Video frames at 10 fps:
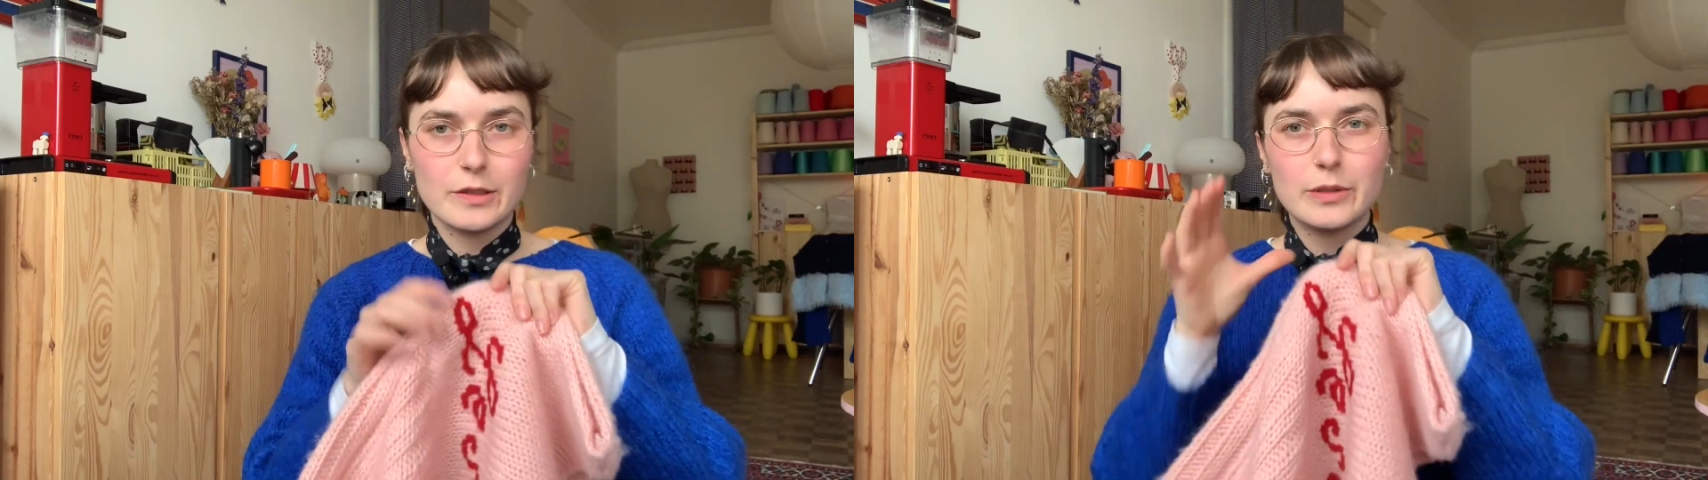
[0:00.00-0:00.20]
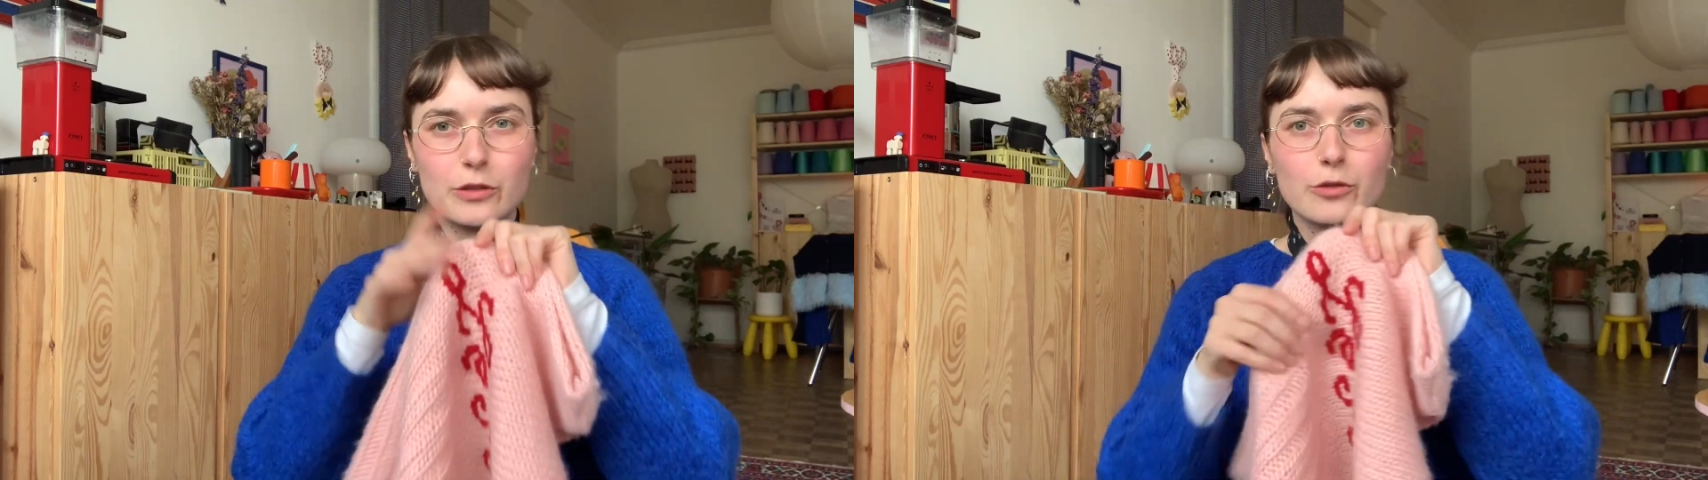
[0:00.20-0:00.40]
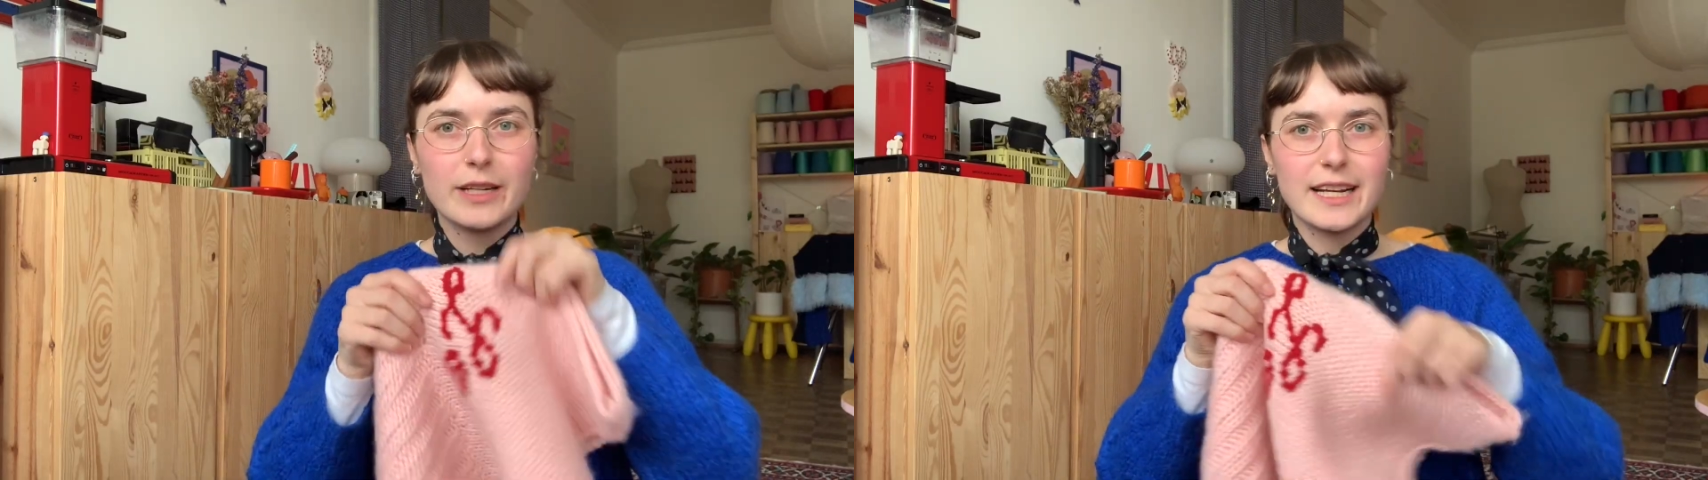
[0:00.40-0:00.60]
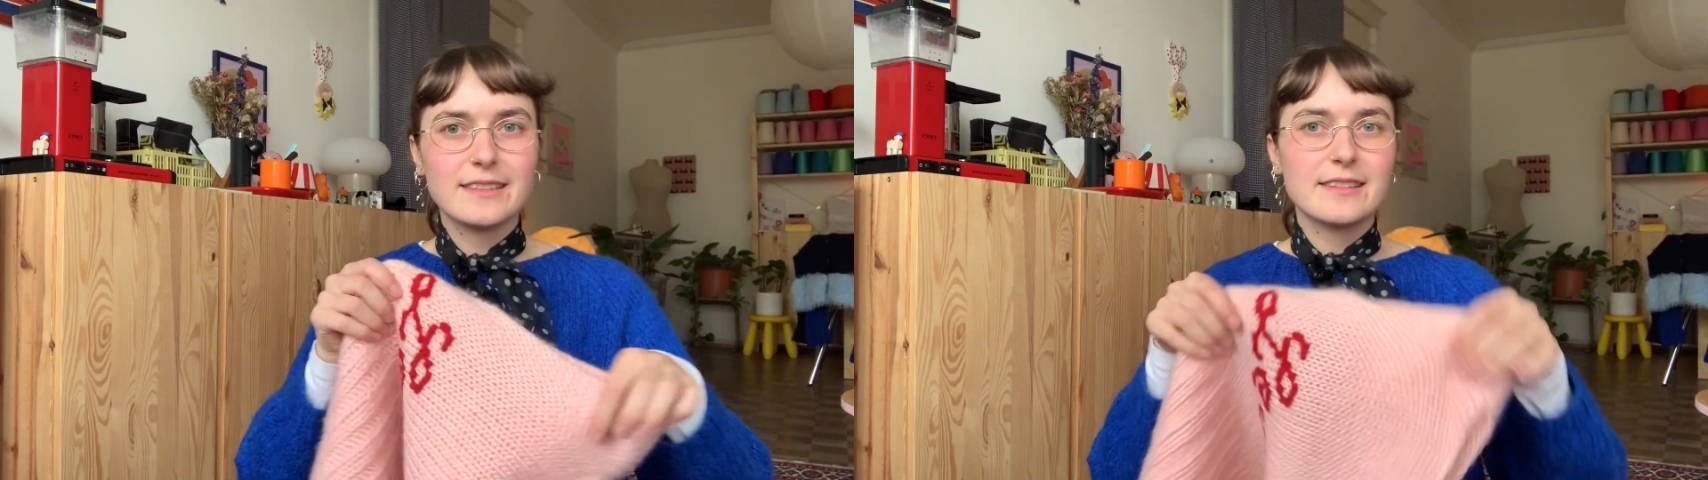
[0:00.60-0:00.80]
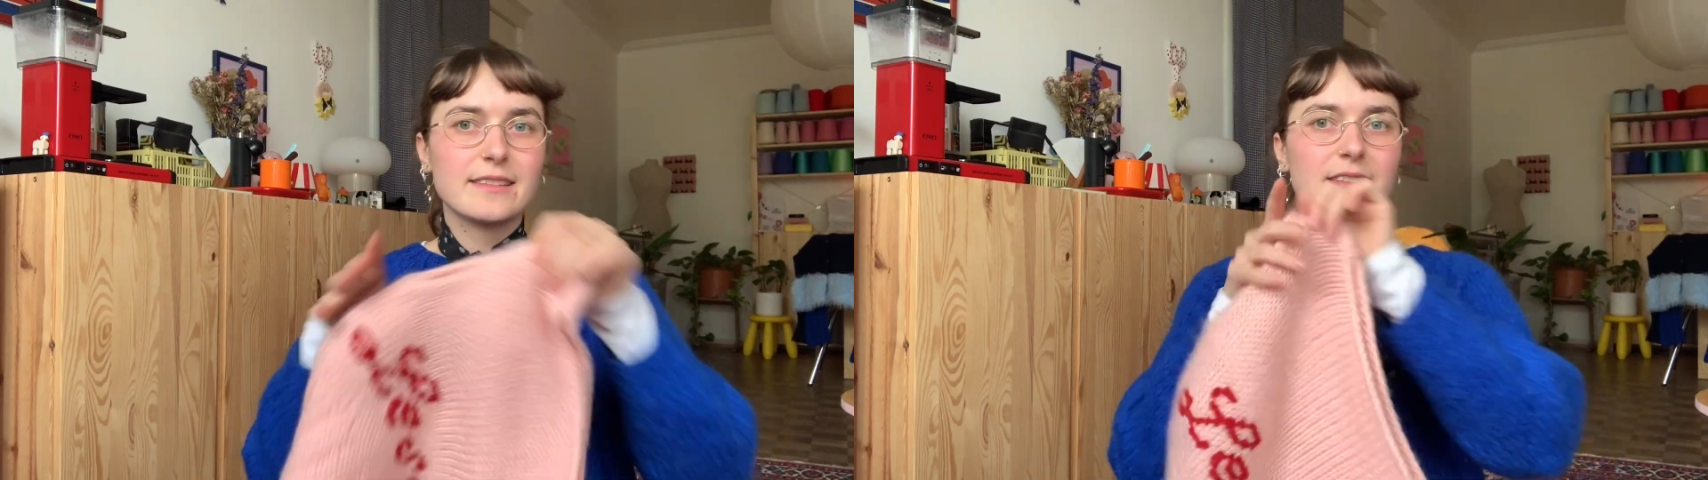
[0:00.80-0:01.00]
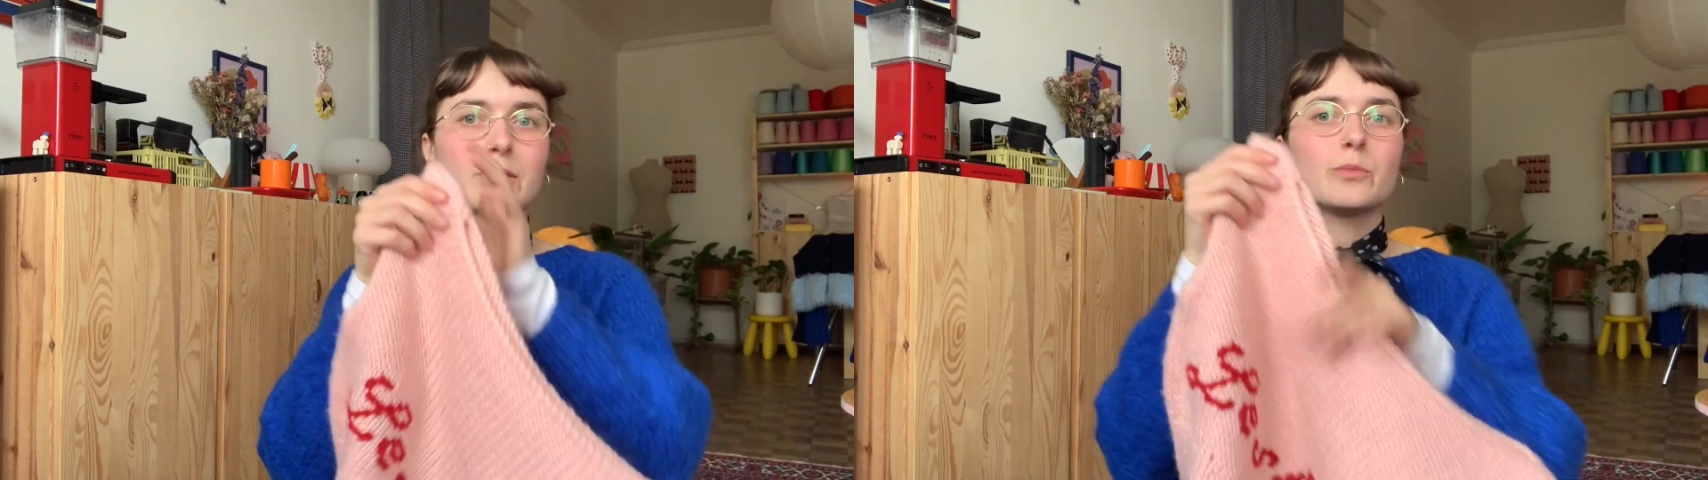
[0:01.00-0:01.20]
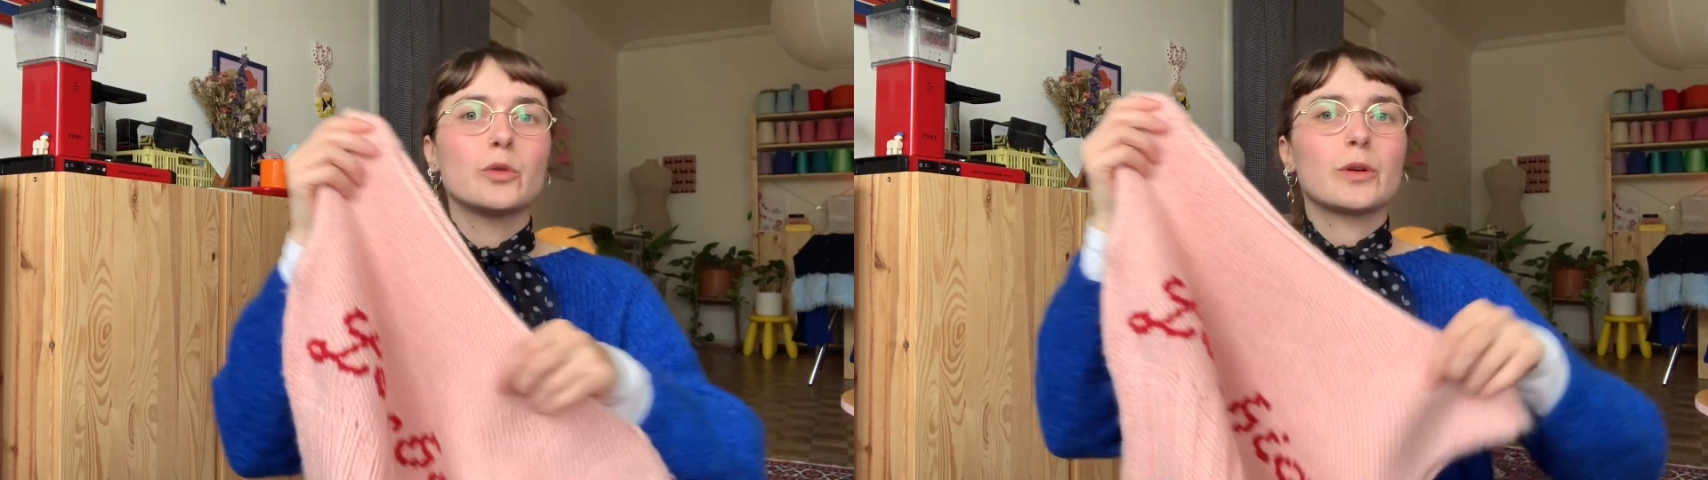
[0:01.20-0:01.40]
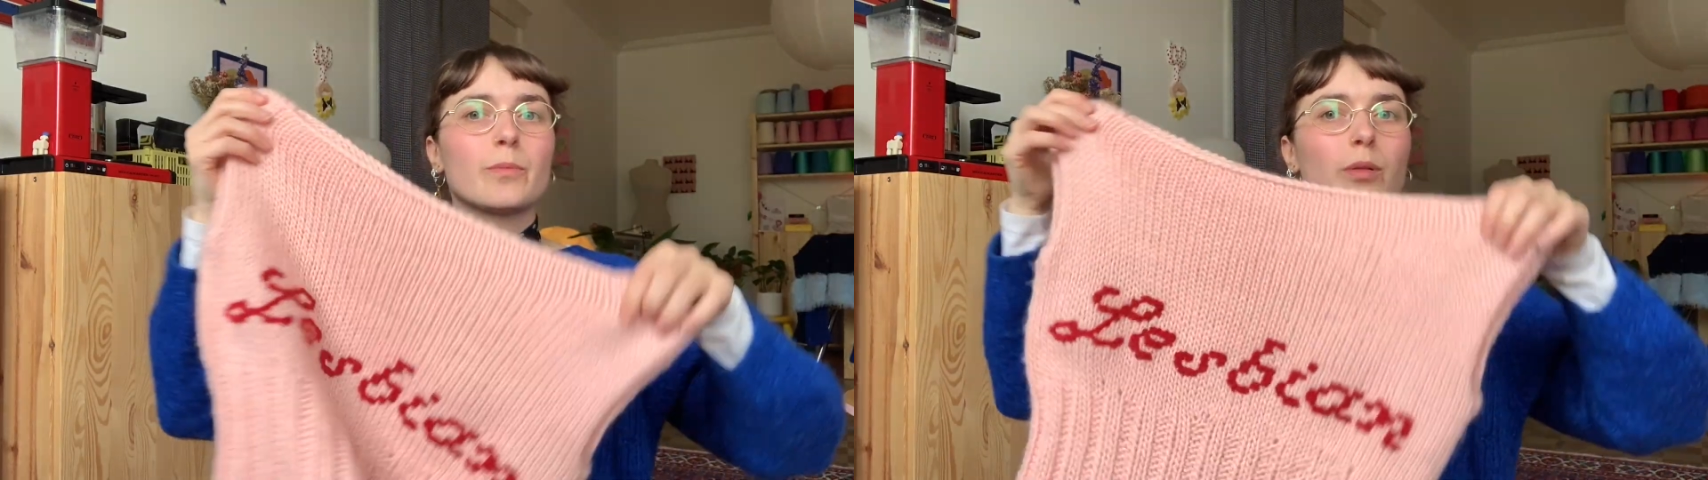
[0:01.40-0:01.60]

So it creates this more